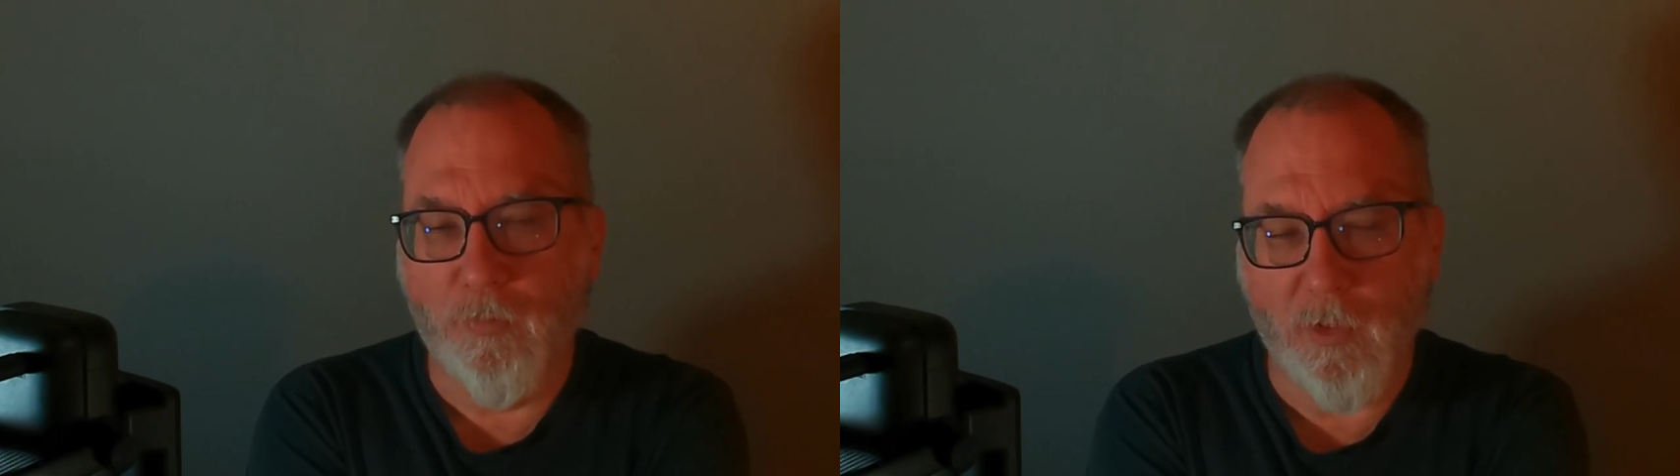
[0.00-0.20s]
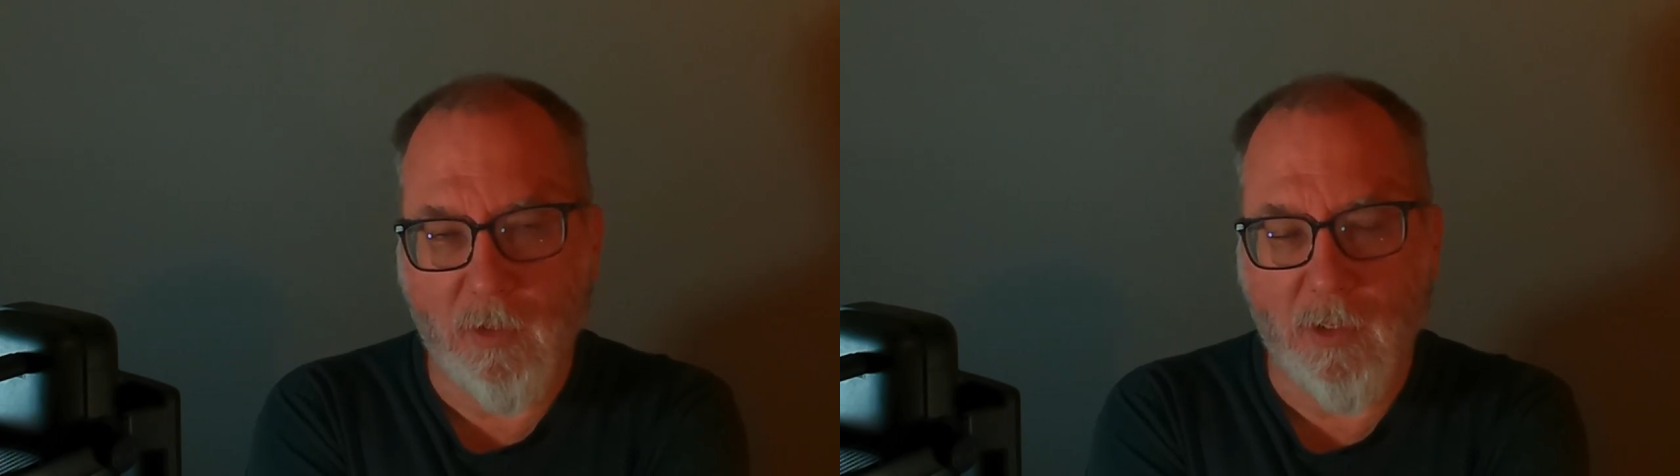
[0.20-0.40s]

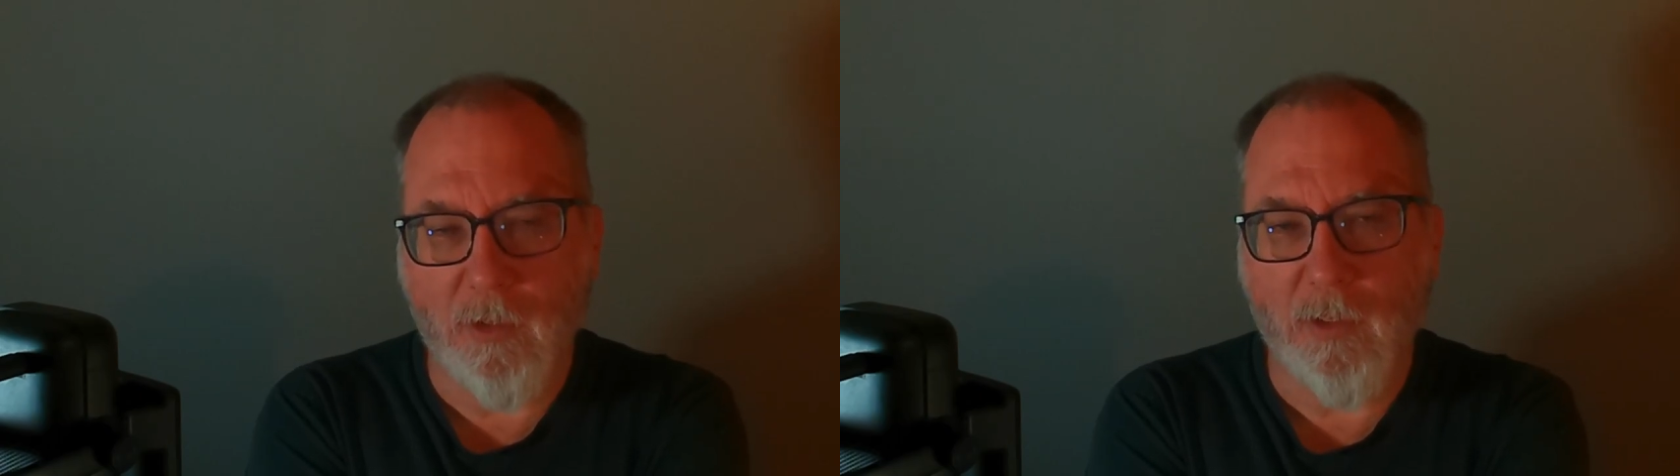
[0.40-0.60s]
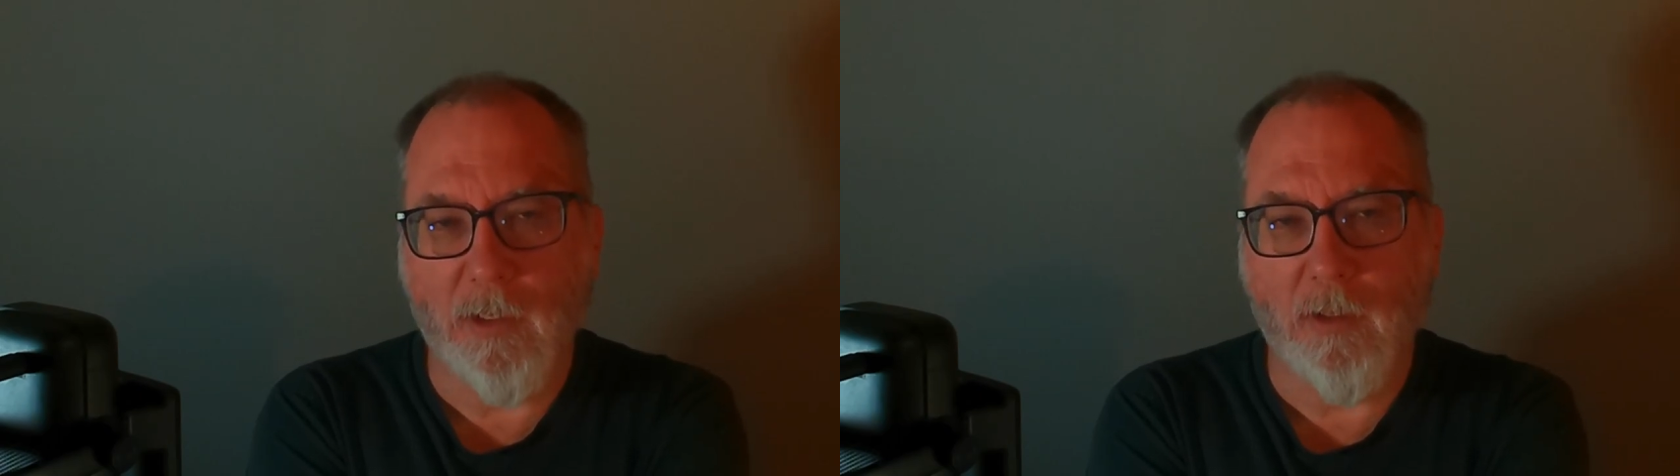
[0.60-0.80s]
put it on your
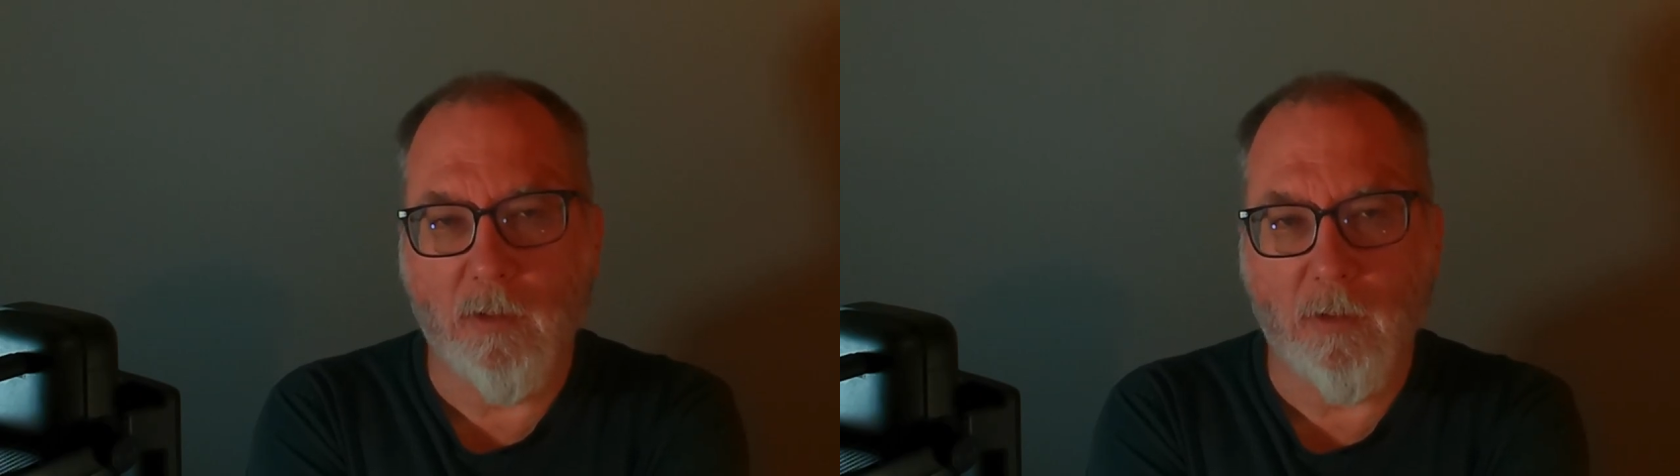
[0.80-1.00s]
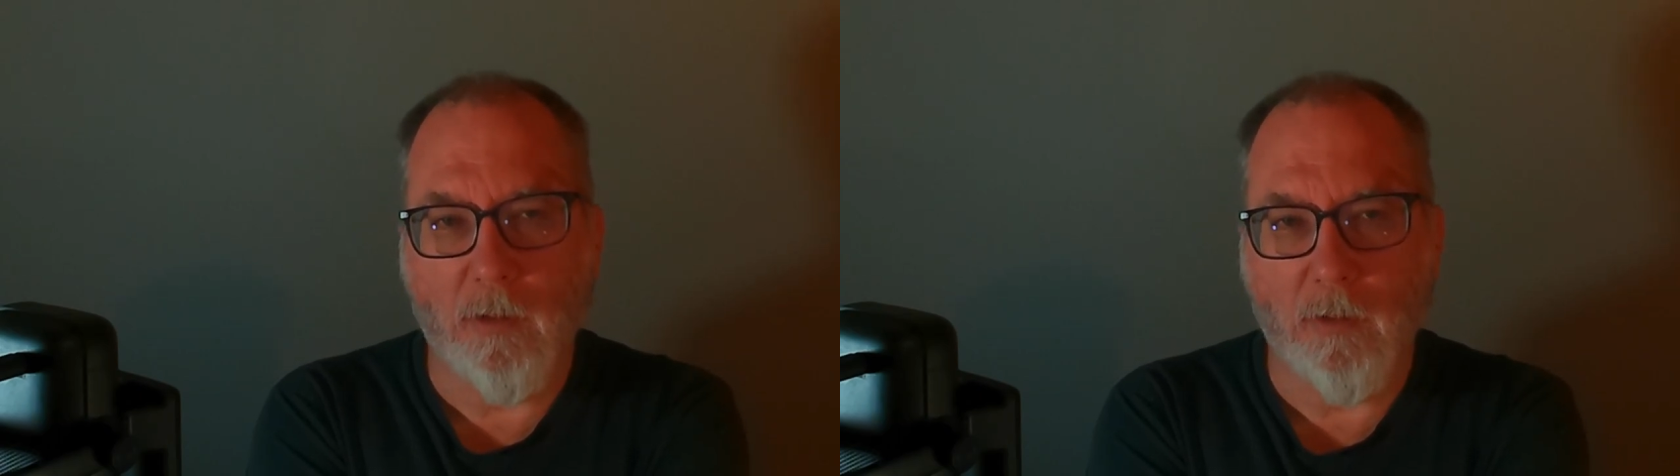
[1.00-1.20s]

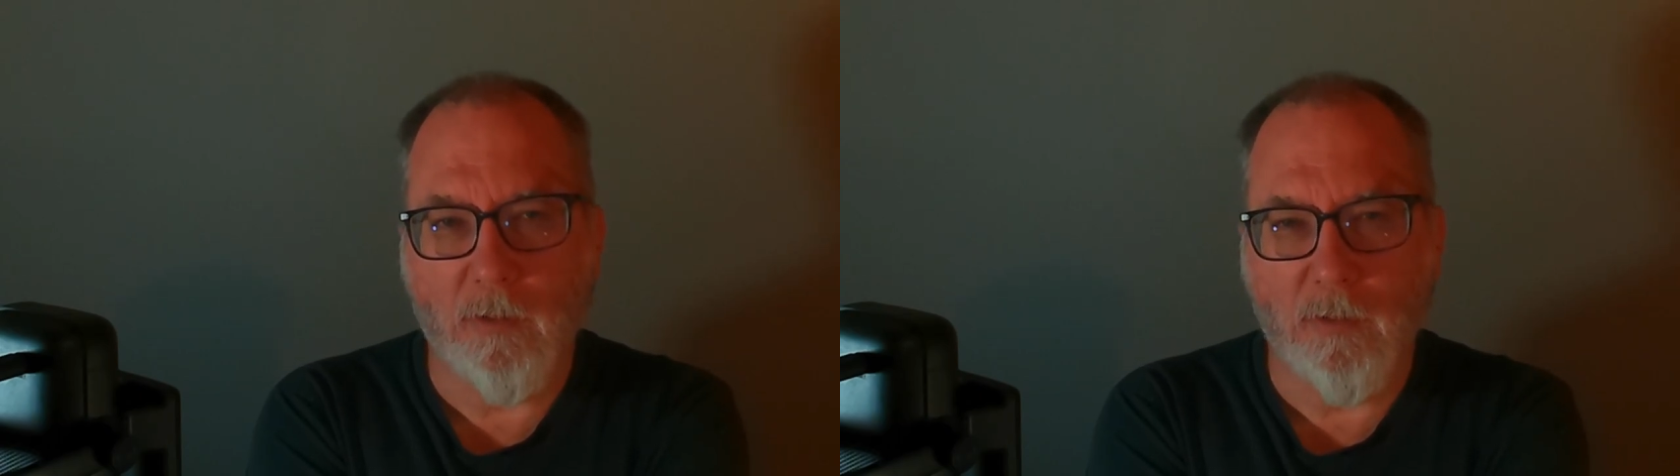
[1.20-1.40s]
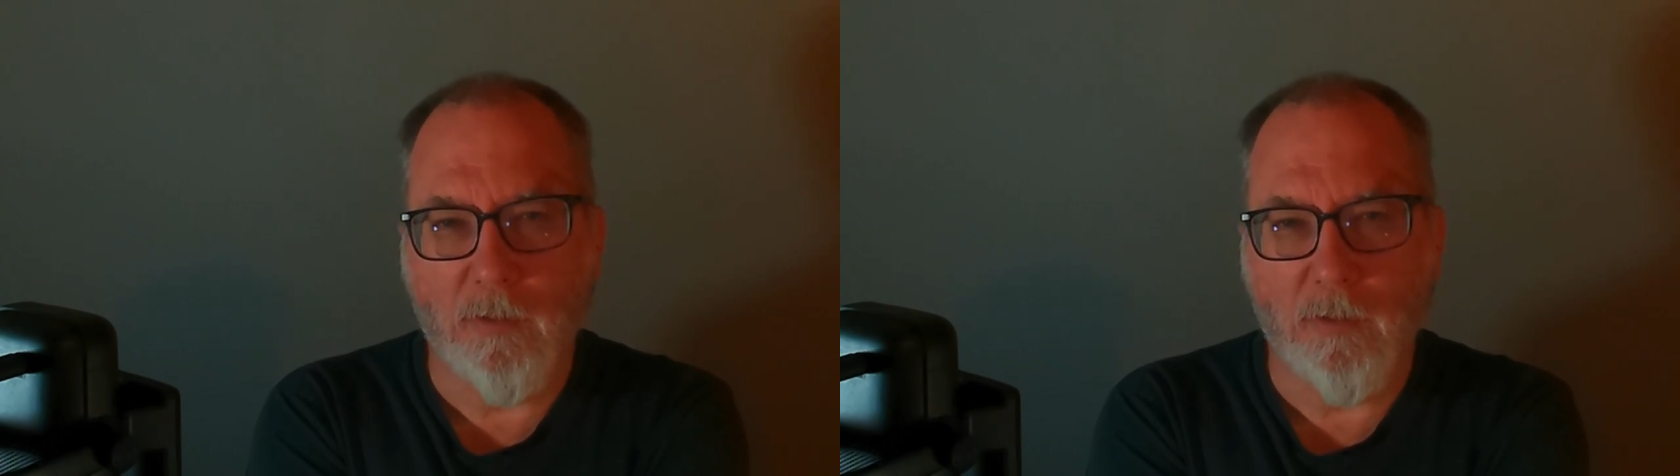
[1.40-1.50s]
calendar.